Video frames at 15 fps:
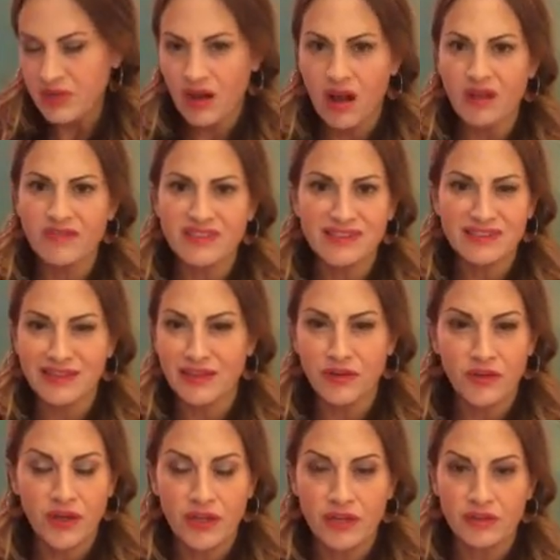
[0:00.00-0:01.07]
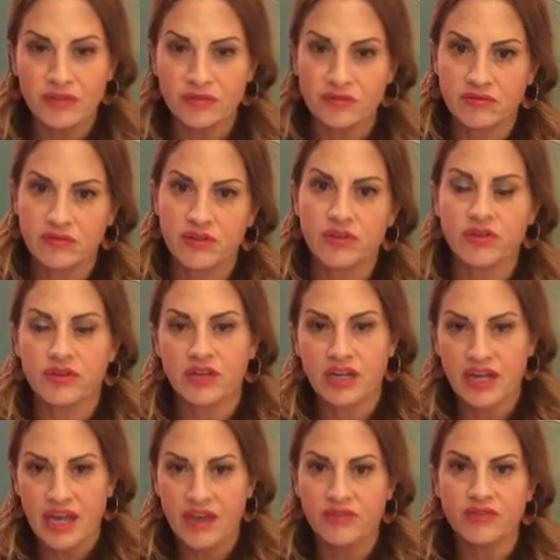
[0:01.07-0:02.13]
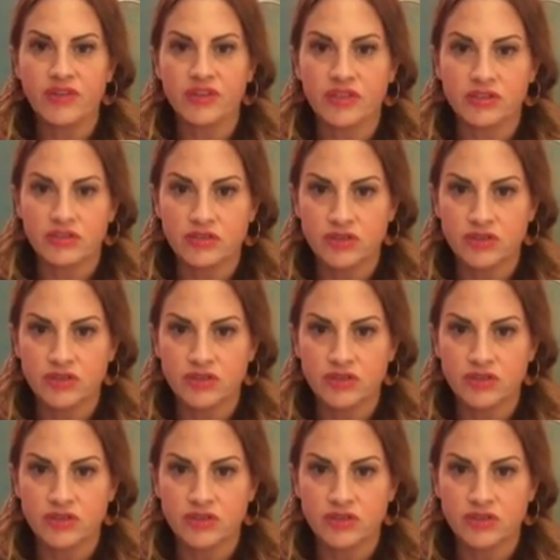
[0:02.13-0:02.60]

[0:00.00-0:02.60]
obviously you're gonna have the